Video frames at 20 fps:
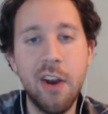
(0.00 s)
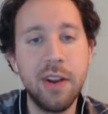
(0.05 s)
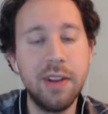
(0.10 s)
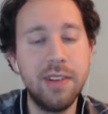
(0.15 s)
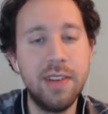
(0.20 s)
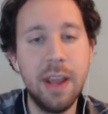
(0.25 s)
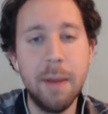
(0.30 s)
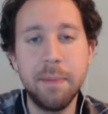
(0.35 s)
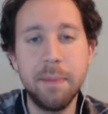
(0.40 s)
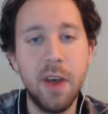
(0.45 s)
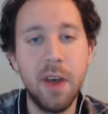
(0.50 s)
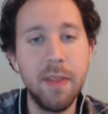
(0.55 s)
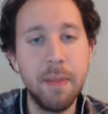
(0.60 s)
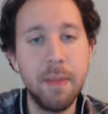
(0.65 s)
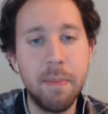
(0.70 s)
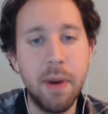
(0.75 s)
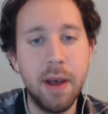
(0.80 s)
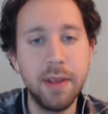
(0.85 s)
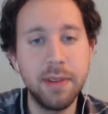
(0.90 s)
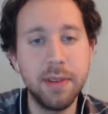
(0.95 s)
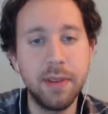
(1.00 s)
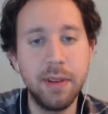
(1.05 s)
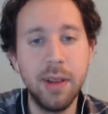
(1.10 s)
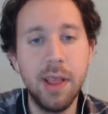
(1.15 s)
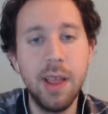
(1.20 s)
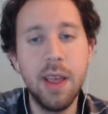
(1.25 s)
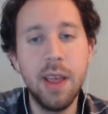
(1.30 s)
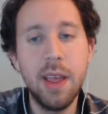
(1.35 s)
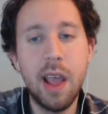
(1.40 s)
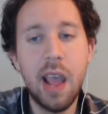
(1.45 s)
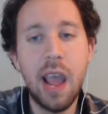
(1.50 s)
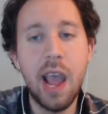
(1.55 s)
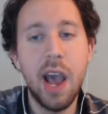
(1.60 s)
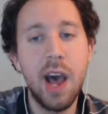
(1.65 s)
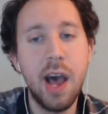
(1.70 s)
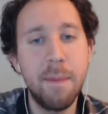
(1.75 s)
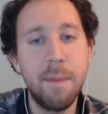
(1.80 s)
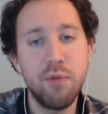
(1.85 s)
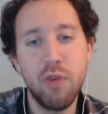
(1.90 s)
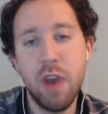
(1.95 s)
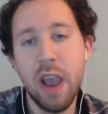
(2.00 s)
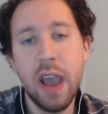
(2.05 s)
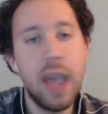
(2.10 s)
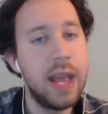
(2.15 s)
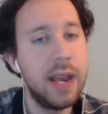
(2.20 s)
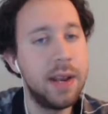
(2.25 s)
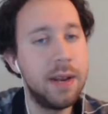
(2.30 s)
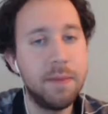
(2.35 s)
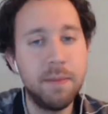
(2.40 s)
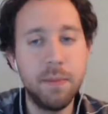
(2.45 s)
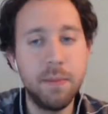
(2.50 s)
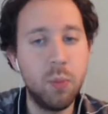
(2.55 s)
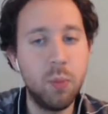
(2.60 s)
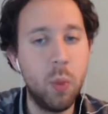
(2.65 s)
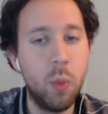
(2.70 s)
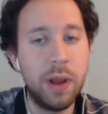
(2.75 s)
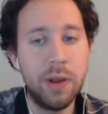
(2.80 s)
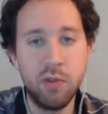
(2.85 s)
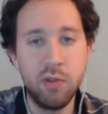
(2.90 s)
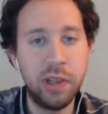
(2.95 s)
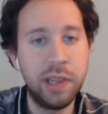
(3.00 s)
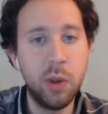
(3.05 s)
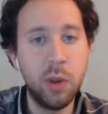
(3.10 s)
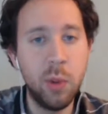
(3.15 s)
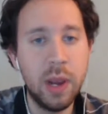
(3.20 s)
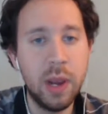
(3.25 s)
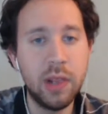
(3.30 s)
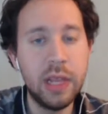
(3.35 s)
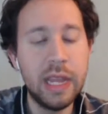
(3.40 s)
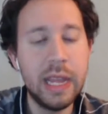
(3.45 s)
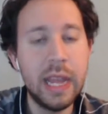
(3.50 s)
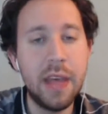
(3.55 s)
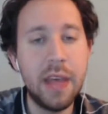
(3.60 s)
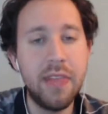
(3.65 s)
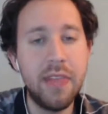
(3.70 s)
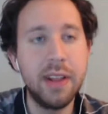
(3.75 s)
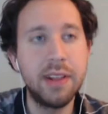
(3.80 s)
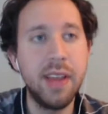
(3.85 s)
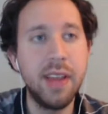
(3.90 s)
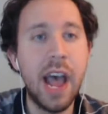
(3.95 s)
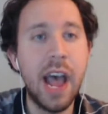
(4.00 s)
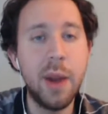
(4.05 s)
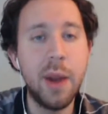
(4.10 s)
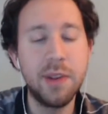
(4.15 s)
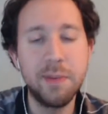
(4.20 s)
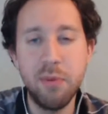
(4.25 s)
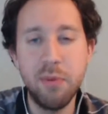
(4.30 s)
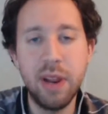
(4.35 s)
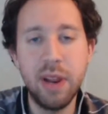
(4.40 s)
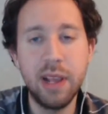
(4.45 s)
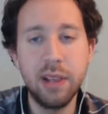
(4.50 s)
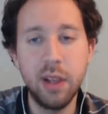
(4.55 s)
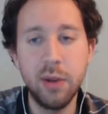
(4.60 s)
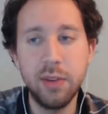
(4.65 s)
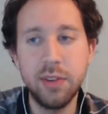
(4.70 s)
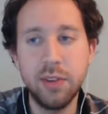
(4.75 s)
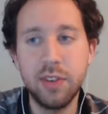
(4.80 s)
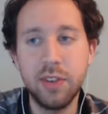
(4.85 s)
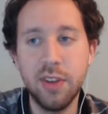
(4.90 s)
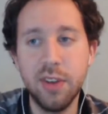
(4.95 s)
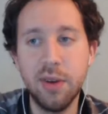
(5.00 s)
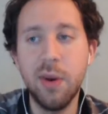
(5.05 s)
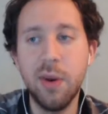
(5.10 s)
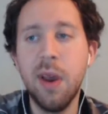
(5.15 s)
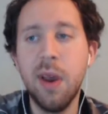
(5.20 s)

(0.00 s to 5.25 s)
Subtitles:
dipped on the puzzle. Brad went really quickly. I think Ty was pretty close too.